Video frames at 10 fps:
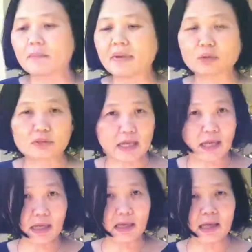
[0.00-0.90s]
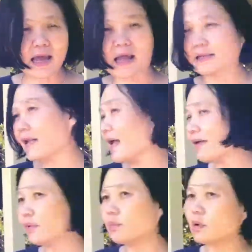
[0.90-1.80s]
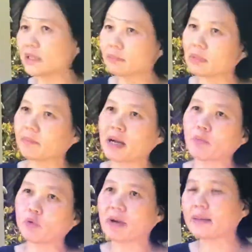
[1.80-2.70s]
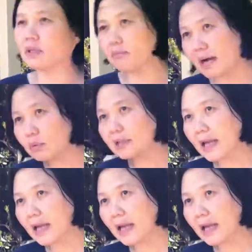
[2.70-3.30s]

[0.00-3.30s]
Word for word: bak kut teh and every morning my mom will buy me bak kut